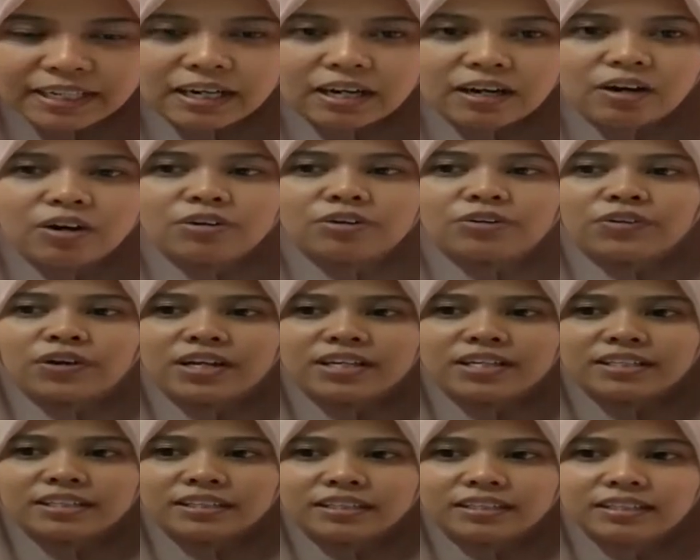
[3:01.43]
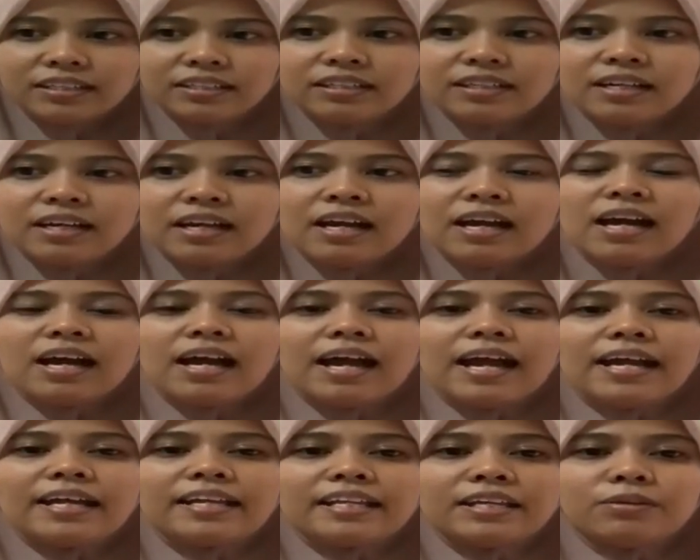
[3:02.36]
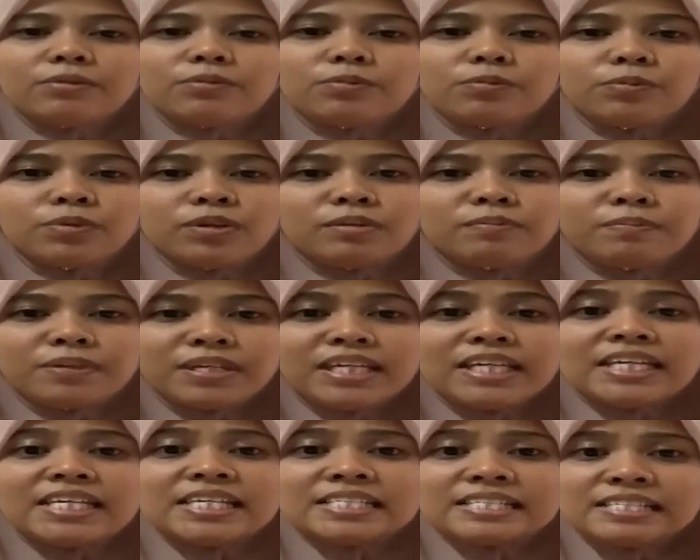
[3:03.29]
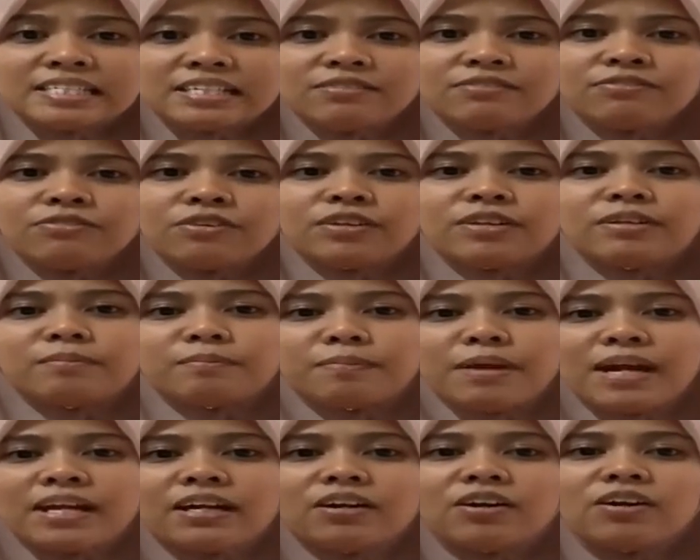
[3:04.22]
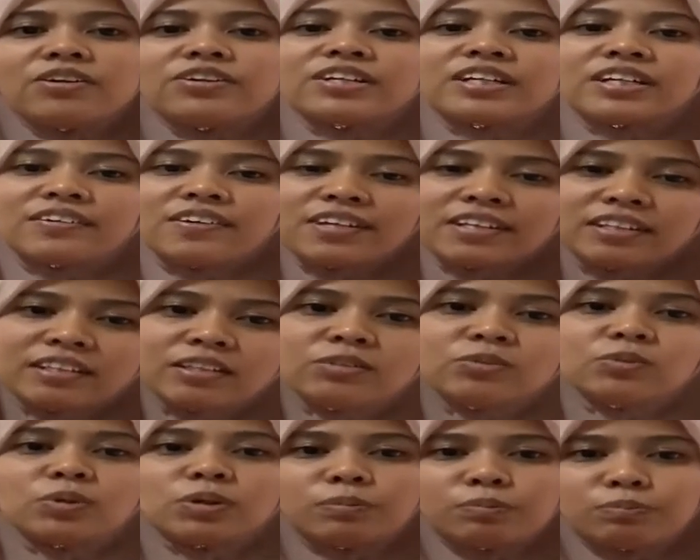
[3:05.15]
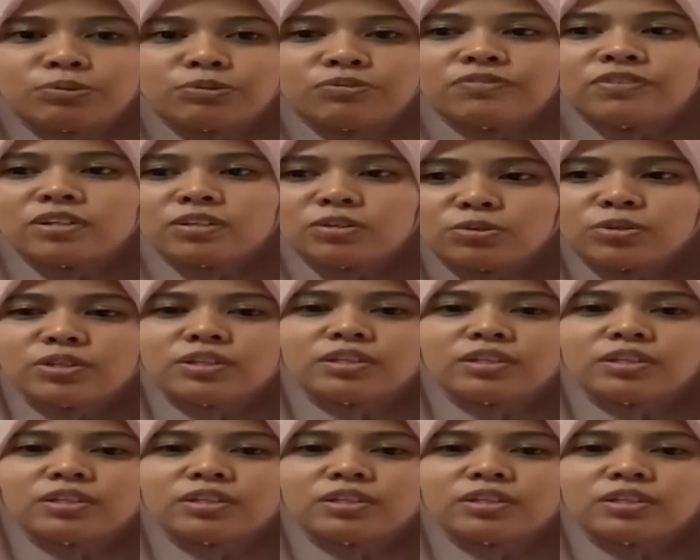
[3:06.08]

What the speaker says: or creditor, and it will be easy for the bank or the creditor to approve the loan.